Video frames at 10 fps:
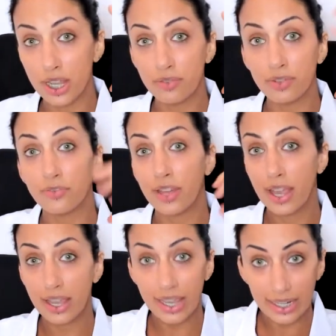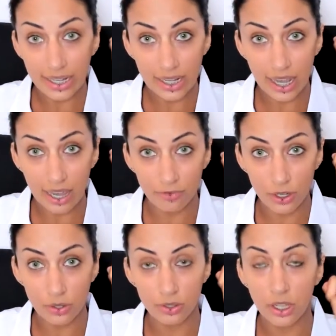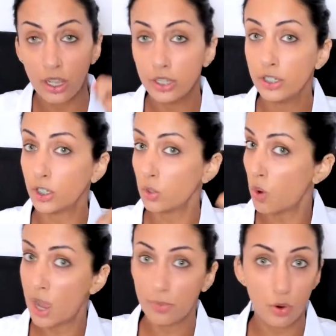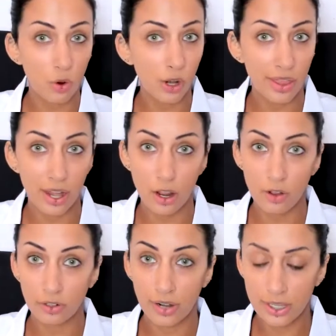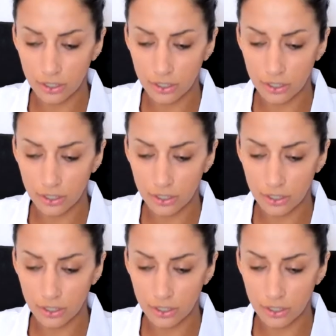even if they're in-ear headphones, you're going to wipe all of that over, right?